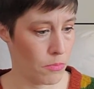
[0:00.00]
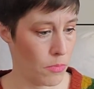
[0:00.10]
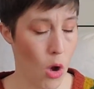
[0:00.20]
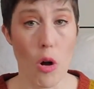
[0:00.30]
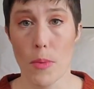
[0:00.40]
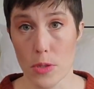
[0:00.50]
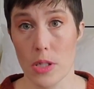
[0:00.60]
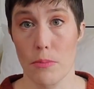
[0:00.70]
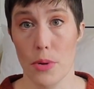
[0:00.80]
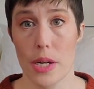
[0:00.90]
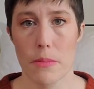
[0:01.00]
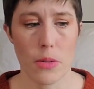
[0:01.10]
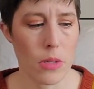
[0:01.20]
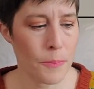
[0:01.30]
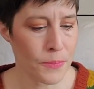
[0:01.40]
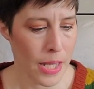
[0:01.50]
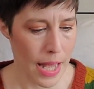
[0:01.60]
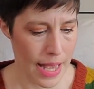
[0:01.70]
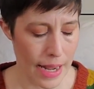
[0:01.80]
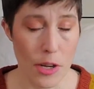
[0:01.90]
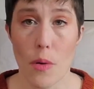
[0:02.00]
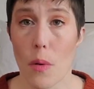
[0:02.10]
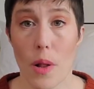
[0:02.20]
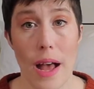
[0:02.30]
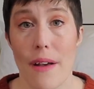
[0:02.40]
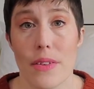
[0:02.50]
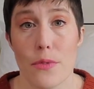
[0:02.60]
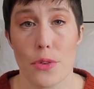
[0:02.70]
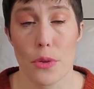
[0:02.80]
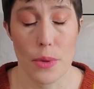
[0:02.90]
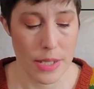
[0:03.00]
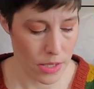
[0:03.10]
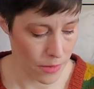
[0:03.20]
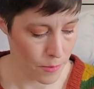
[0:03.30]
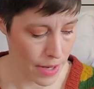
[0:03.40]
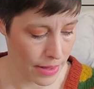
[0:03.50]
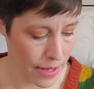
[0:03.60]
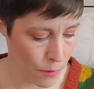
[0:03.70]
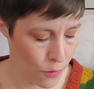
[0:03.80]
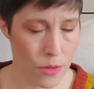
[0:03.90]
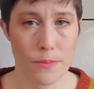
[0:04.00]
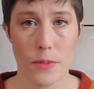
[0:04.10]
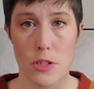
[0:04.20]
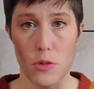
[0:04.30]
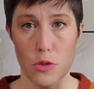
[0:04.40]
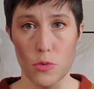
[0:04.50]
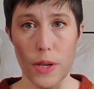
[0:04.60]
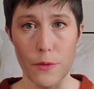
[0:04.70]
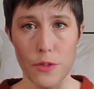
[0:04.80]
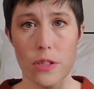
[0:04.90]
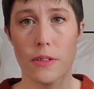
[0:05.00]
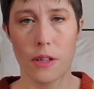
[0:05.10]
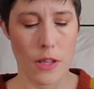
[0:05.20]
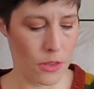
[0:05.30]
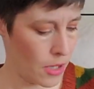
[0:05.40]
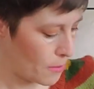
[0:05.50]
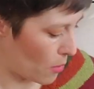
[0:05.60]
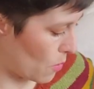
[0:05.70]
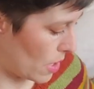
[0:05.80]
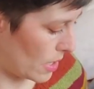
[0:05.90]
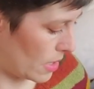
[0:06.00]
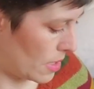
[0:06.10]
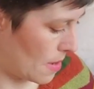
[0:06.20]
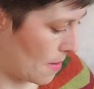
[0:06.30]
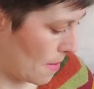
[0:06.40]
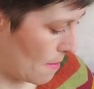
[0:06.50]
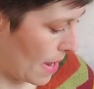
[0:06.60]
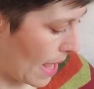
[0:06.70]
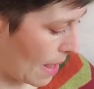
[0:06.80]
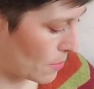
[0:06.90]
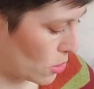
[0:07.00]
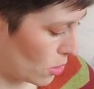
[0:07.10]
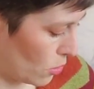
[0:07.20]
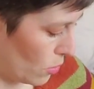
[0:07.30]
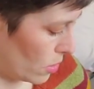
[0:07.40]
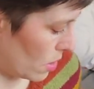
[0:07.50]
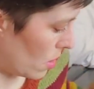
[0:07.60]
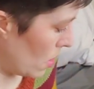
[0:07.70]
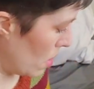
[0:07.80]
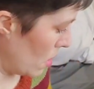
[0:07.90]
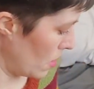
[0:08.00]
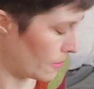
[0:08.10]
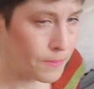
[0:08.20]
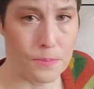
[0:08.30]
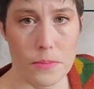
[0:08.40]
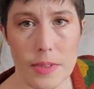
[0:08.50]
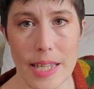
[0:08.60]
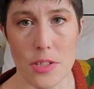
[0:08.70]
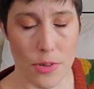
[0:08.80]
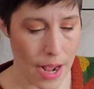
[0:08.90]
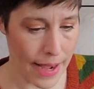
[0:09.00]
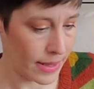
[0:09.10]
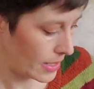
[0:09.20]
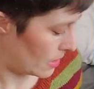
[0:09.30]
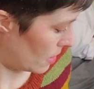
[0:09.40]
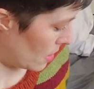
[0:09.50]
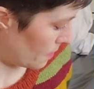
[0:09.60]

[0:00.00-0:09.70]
almost unbreakable, and I know I will have it for the rest of my life. So Swift, number one, my absolute desert island